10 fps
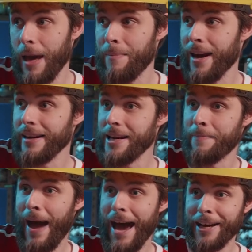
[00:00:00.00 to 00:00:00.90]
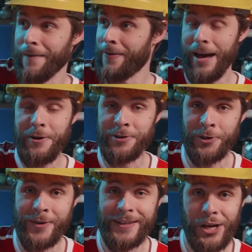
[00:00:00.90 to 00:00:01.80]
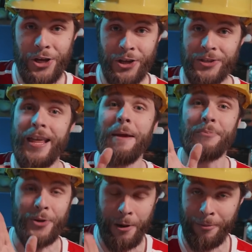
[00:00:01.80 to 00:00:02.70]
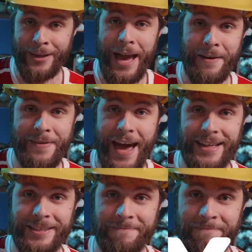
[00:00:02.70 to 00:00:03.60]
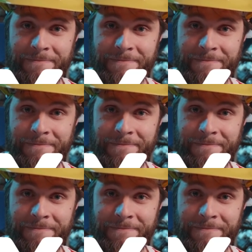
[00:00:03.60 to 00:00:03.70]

maybe I need a pack of a thousand transitions, they probably have that.